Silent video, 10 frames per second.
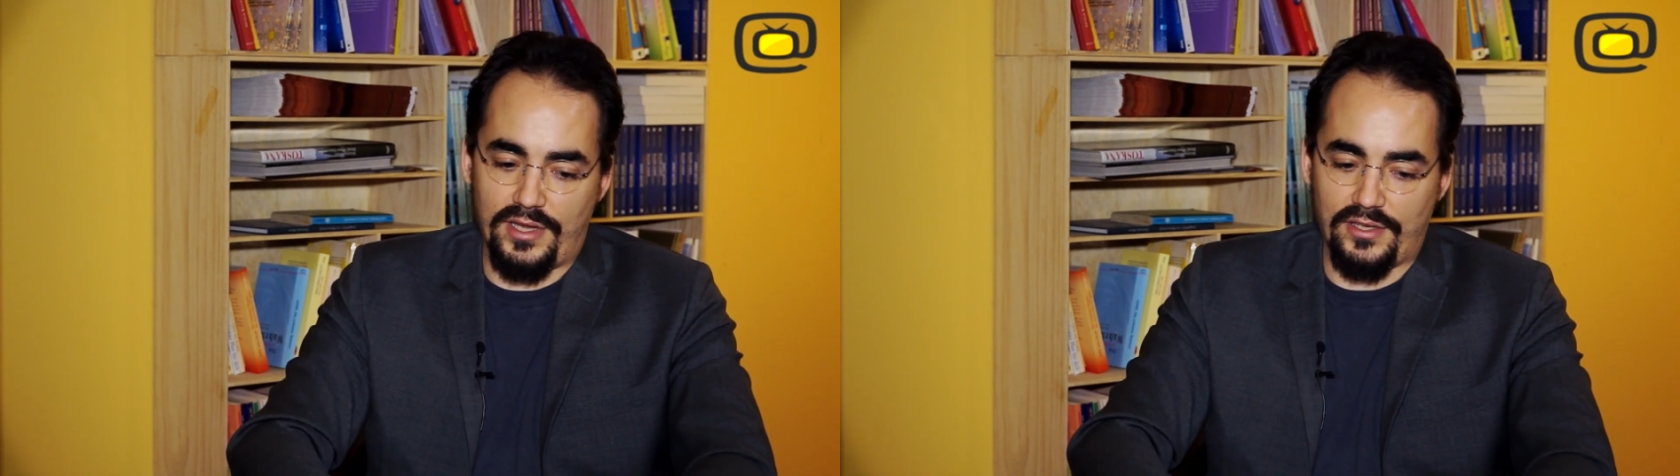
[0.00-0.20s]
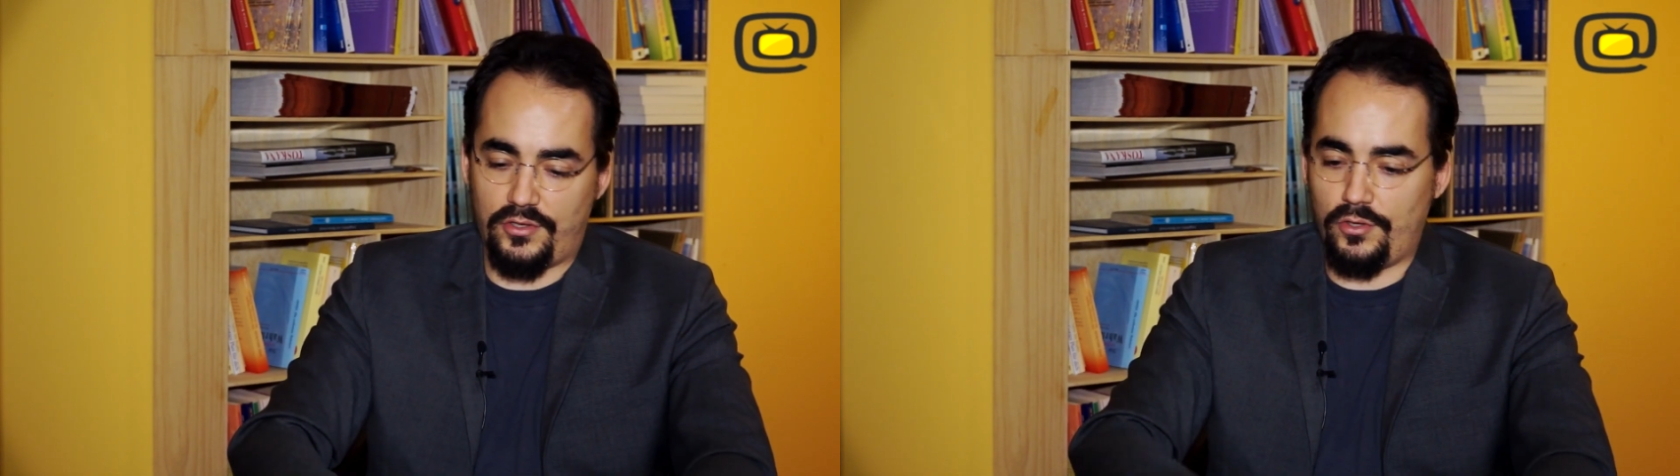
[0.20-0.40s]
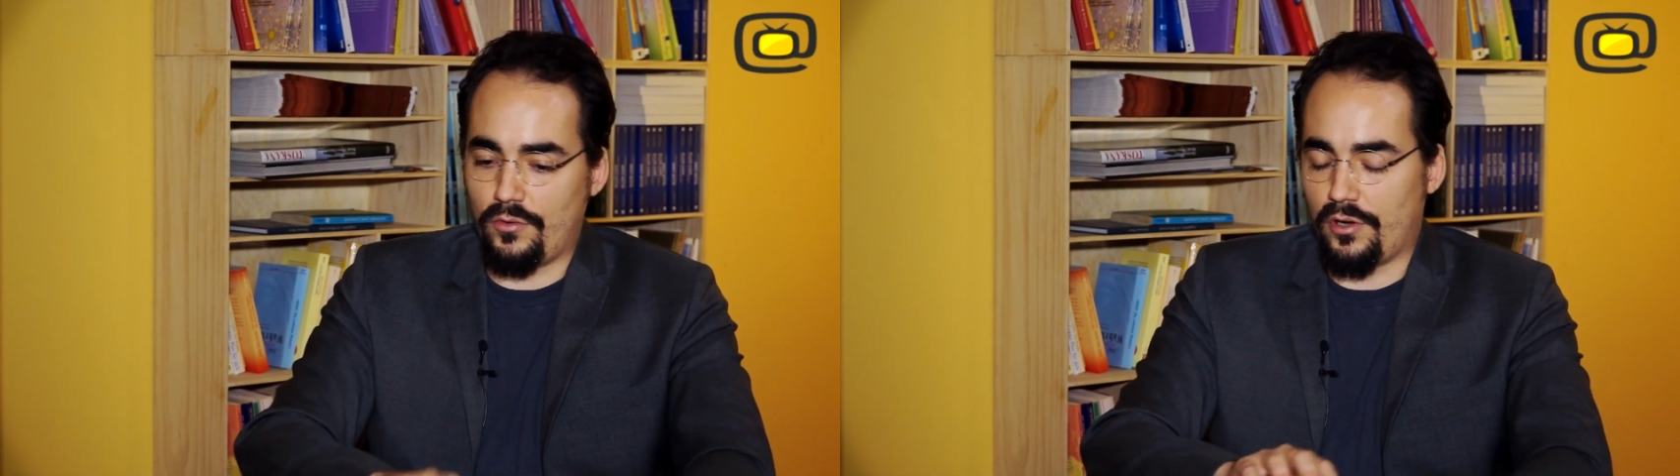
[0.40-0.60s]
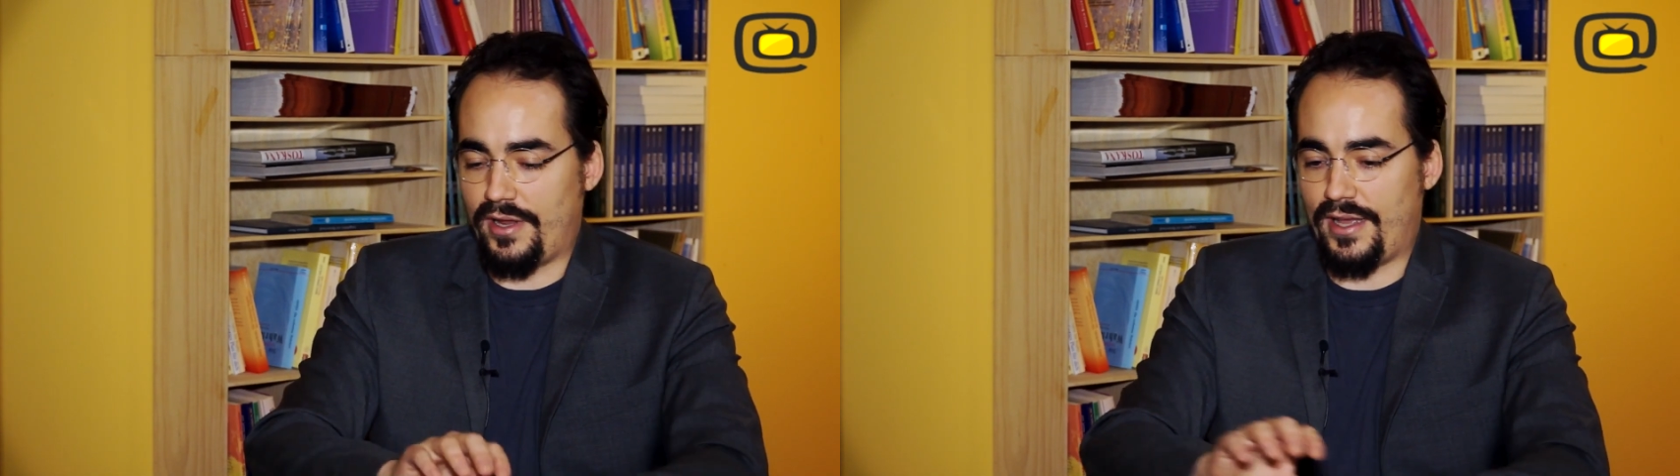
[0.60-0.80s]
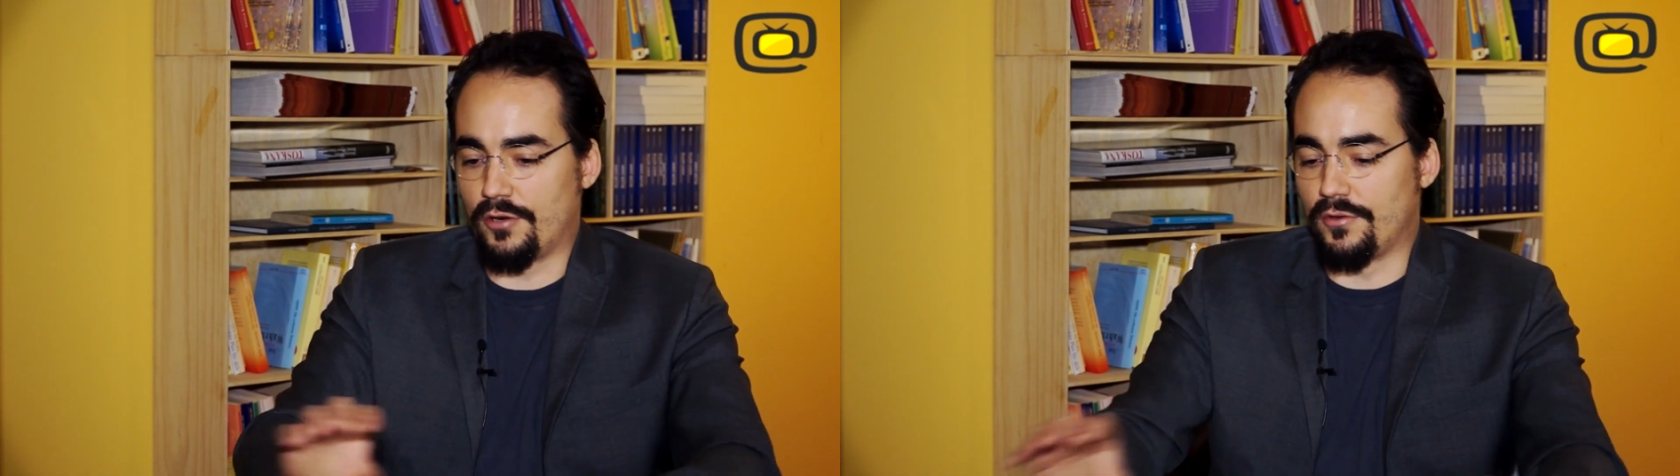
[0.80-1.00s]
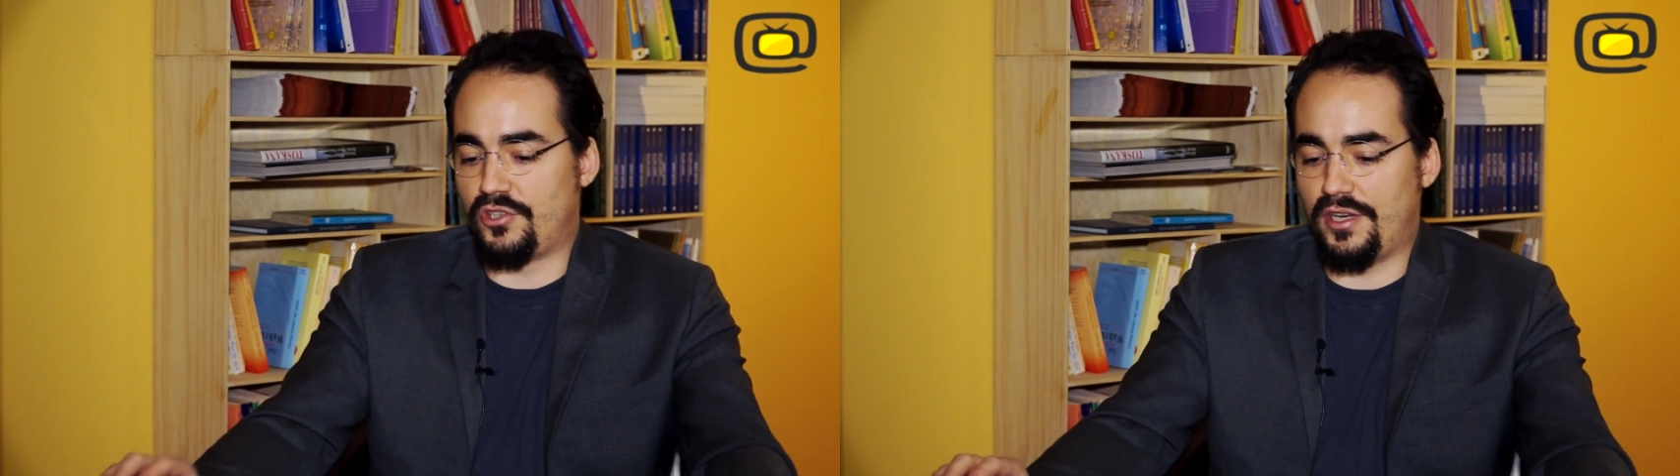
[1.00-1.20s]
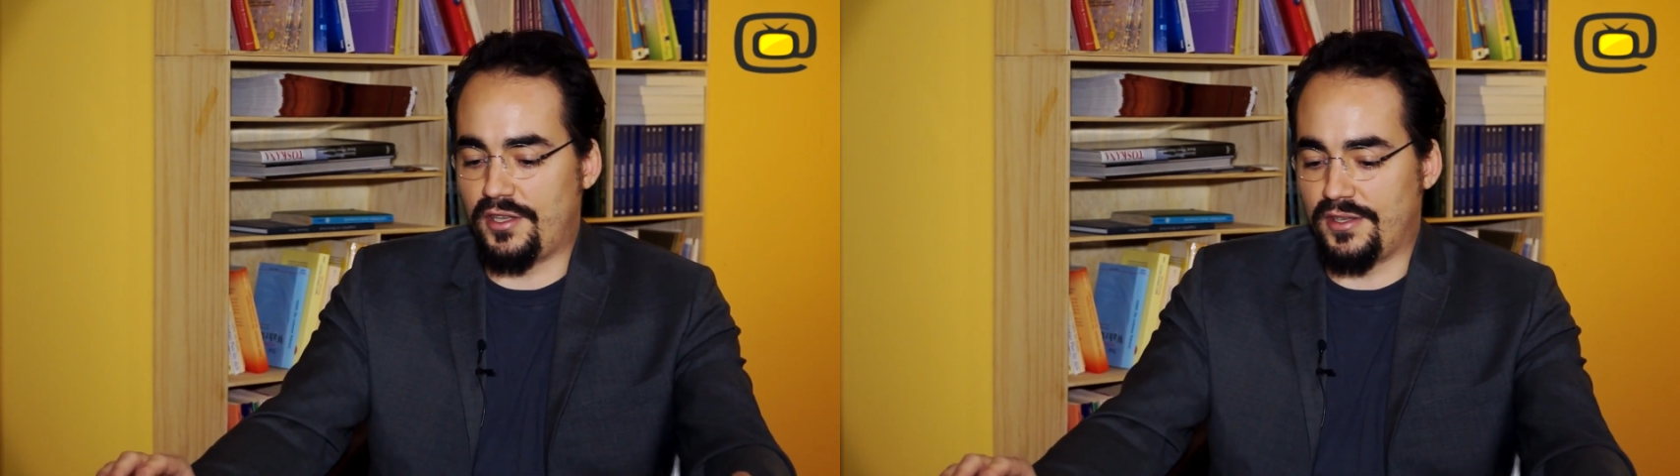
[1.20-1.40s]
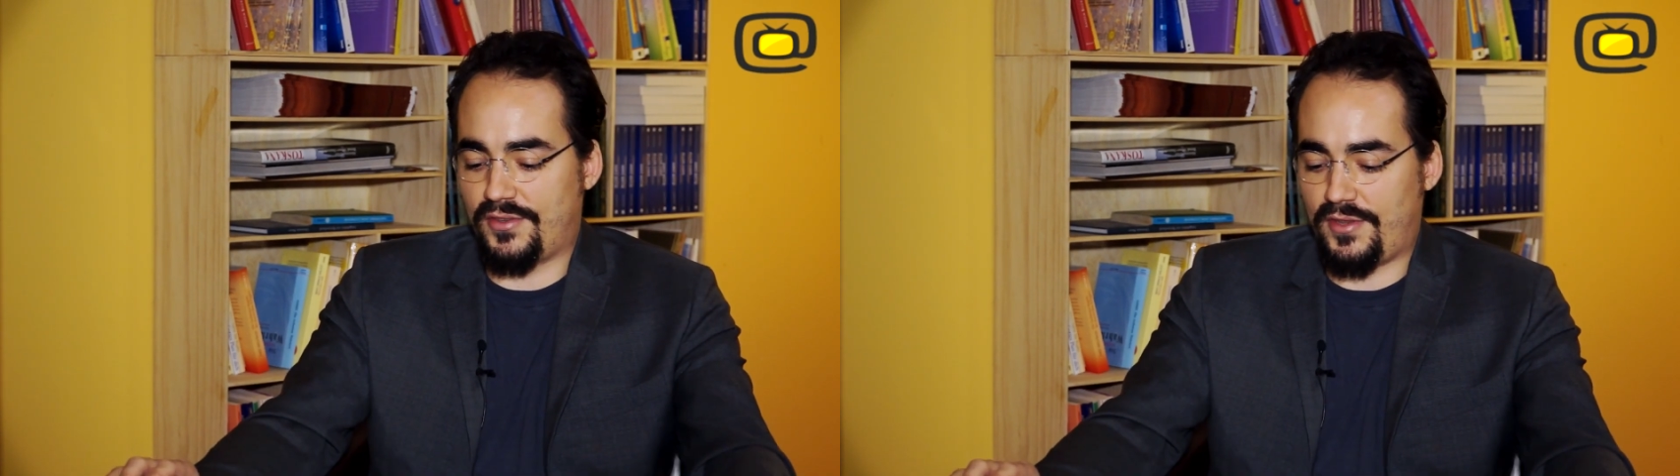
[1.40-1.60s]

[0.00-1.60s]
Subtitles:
take two heterogeneous